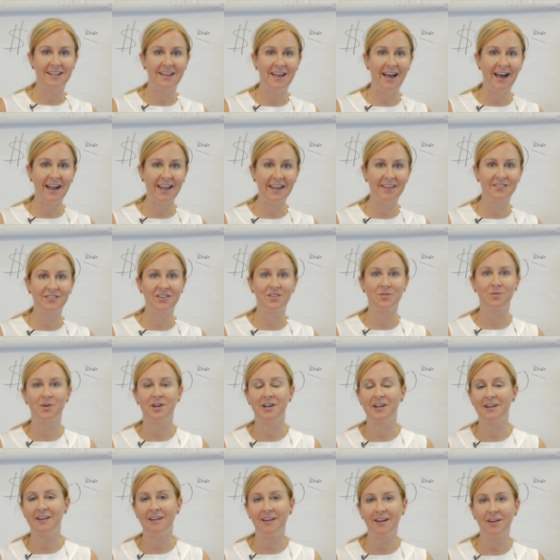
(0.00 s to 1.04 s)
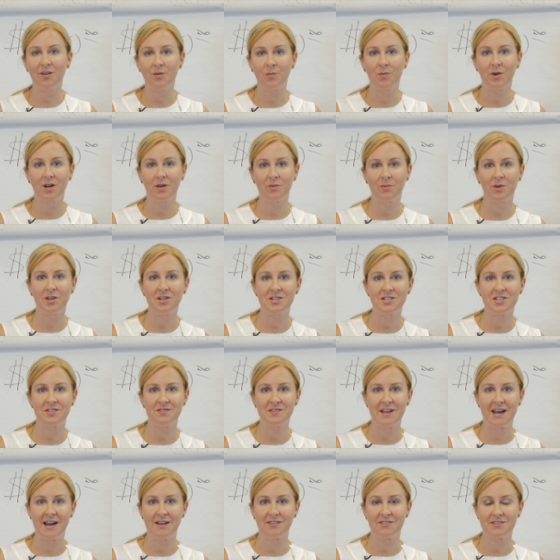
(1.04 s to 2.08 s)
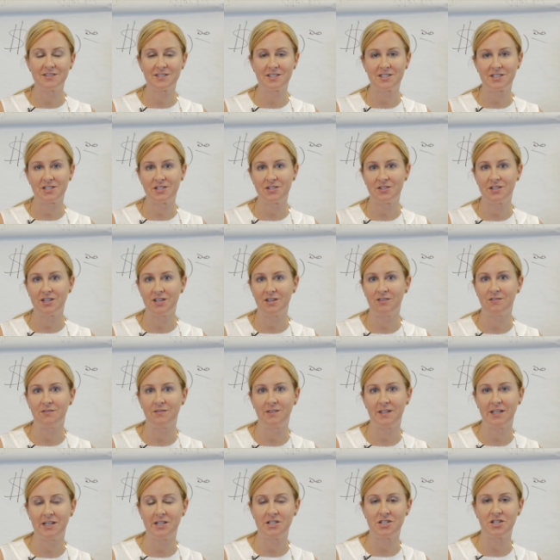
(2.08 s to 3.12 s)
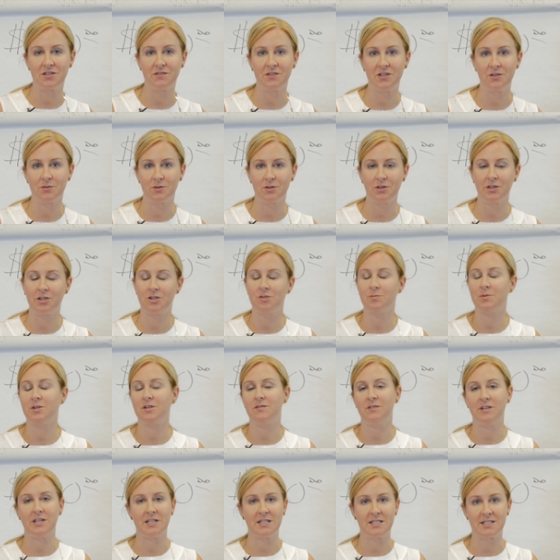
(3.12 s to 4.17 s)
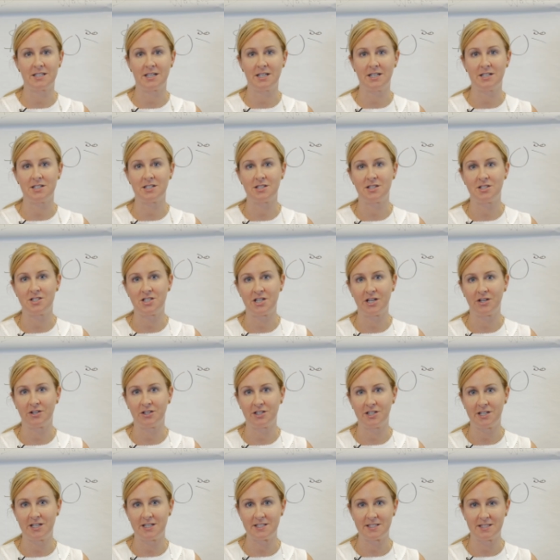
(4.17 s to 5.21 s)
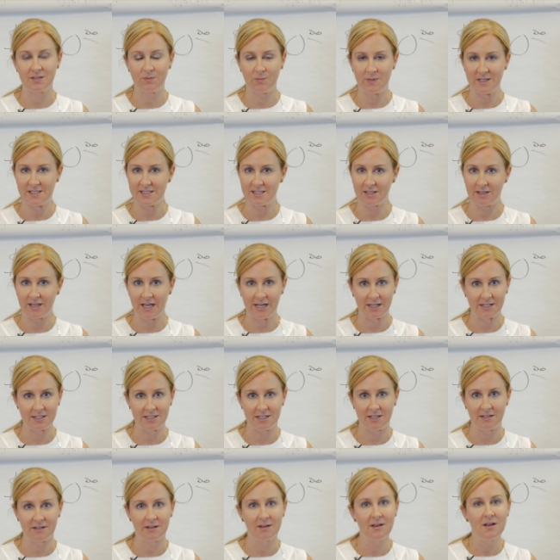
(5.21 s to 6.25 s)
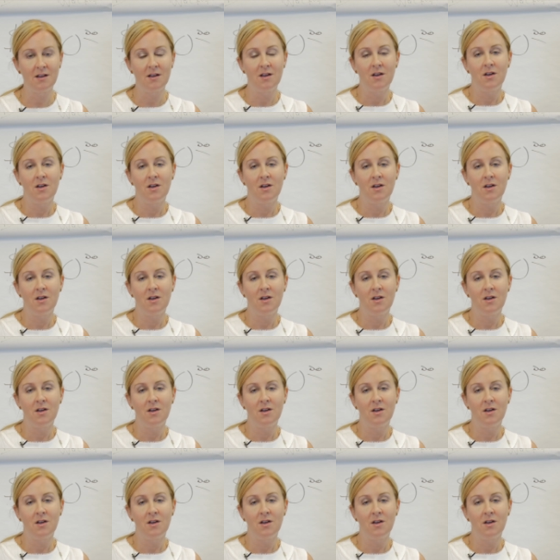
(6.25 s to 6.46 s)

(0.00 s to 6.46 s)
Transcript: Hi, everyone. What I want to do now is to give each of you a little bit of insight into the charities that we selected.